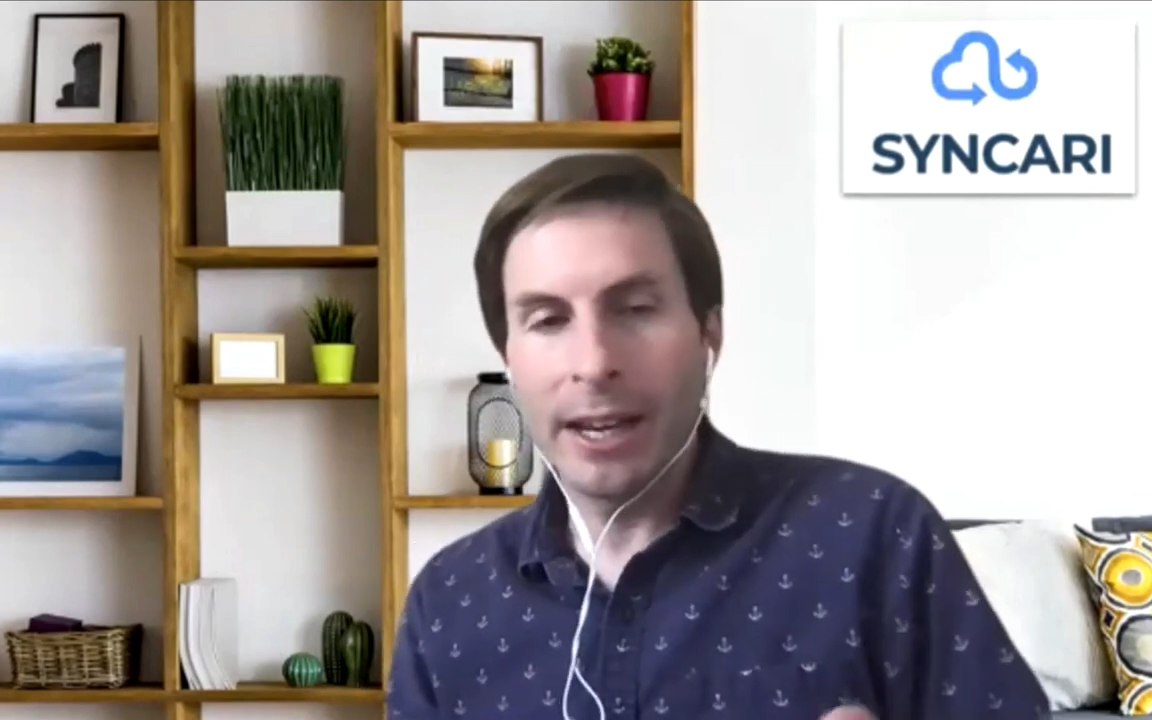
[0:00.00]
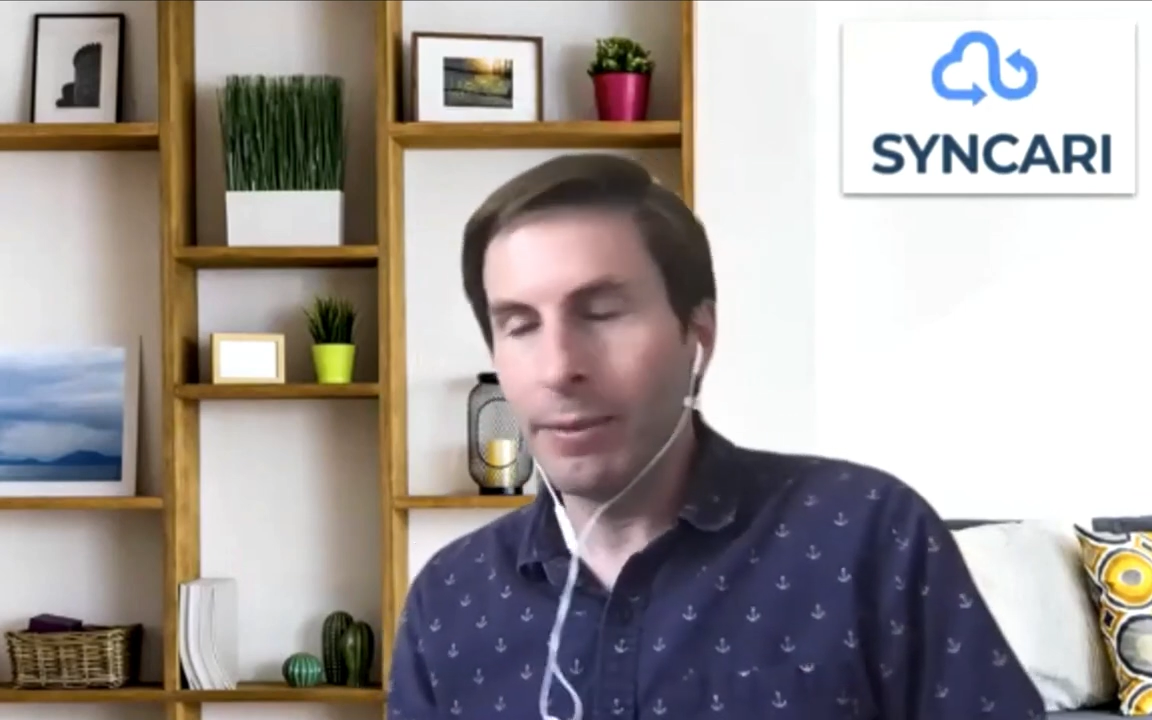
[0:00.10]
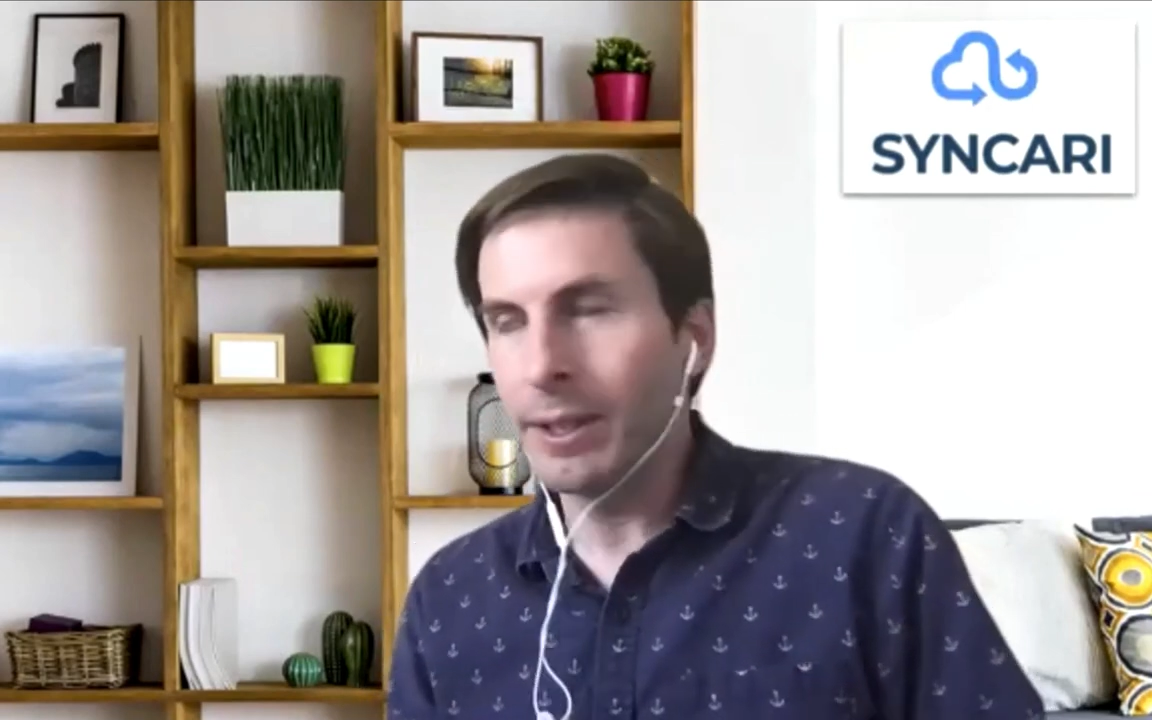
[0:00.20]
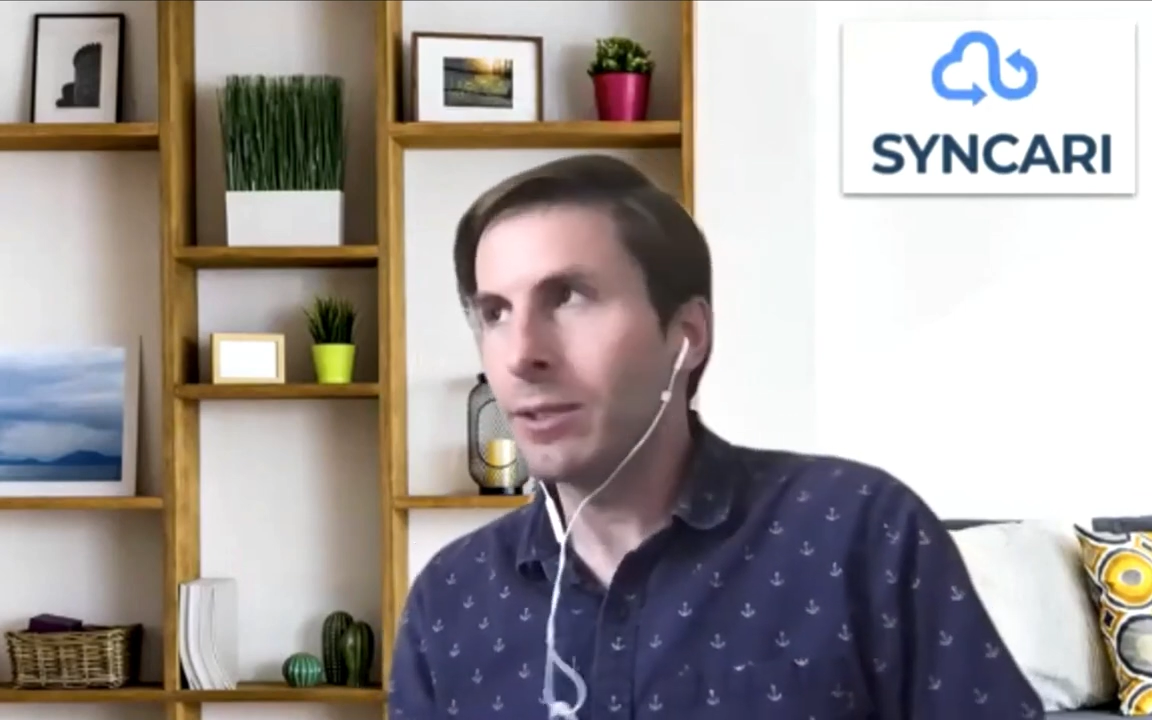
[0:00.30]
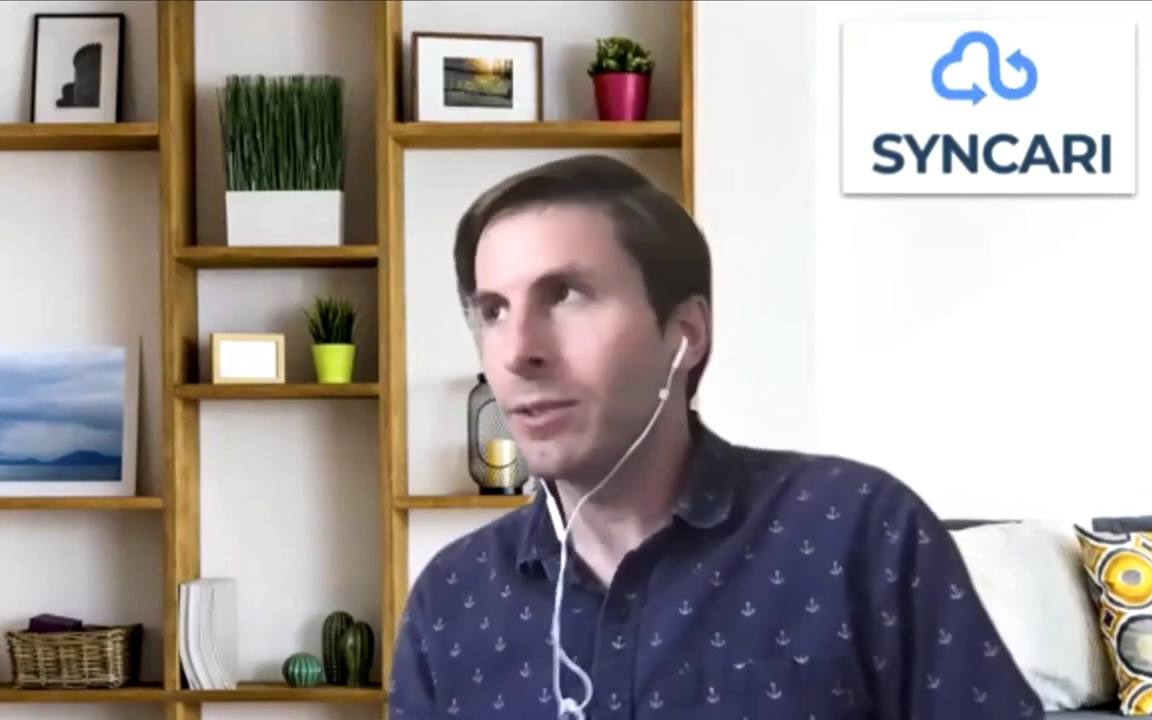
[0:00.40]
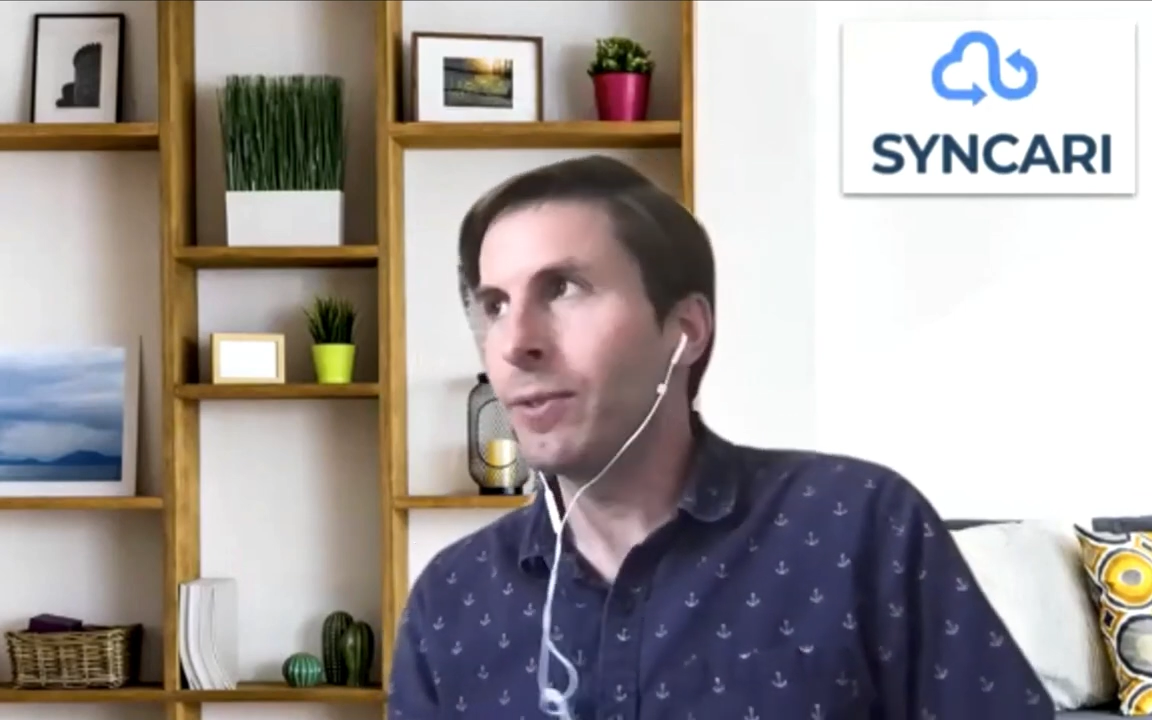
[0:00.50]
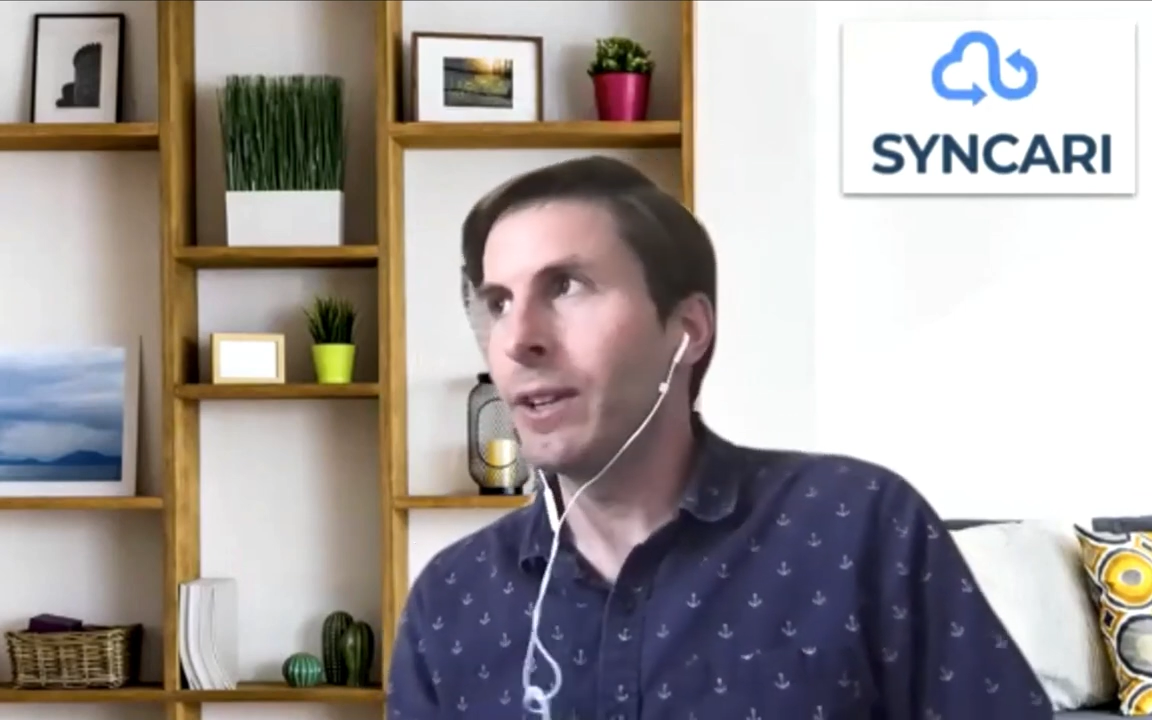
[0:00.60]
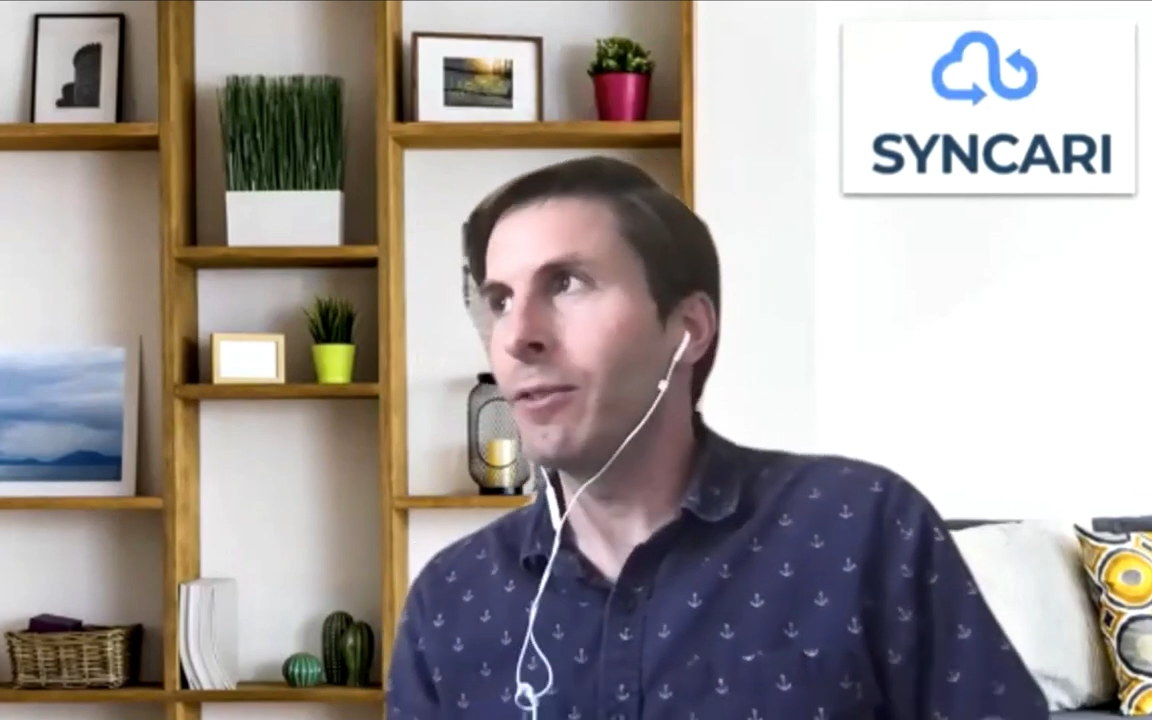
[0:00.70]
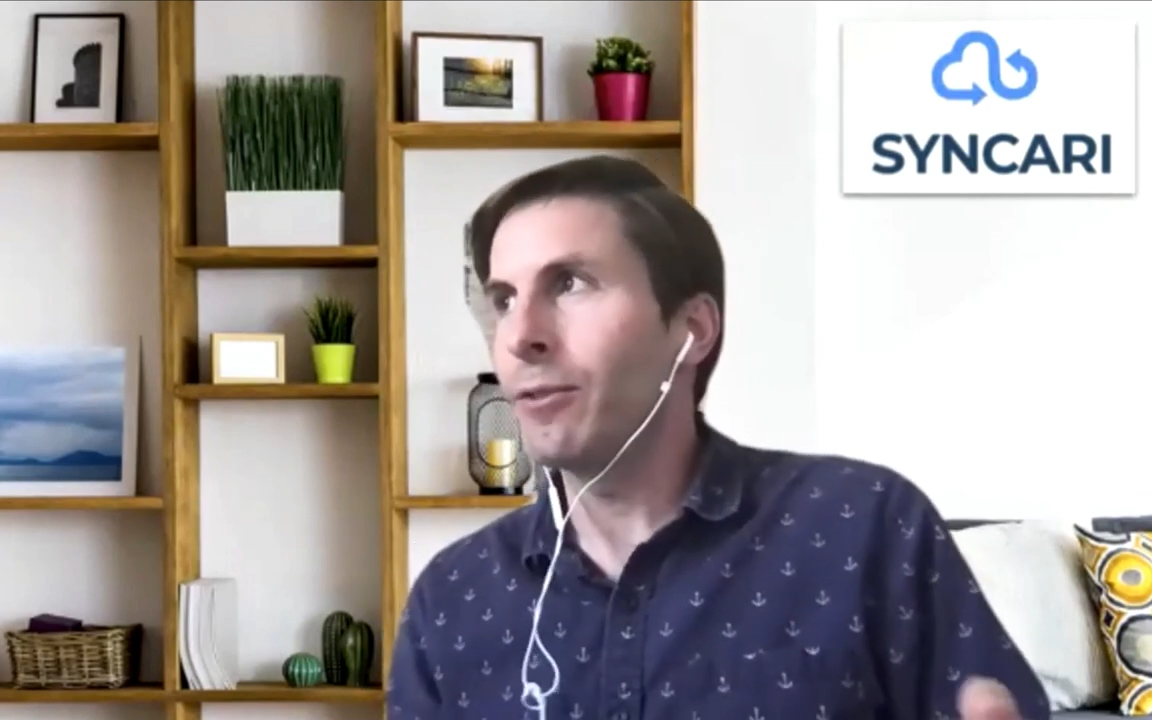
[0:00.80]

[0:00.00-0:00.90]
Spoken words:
if it's fit